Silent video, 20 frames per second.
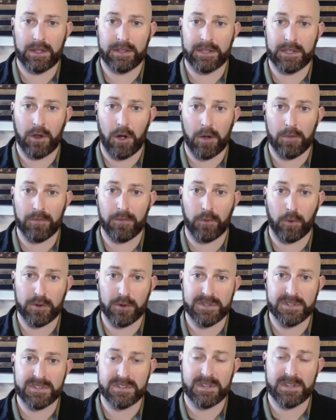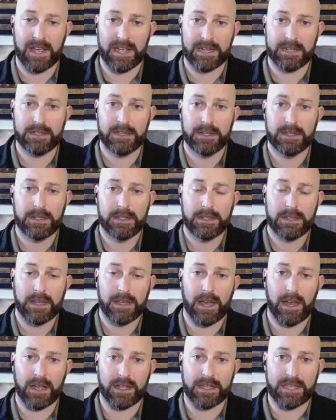in the armed forces side,
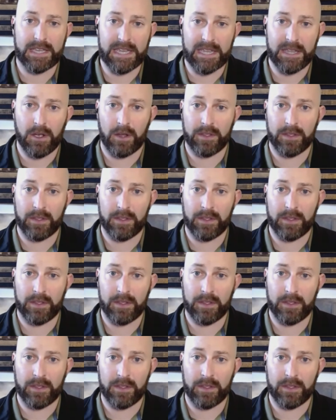key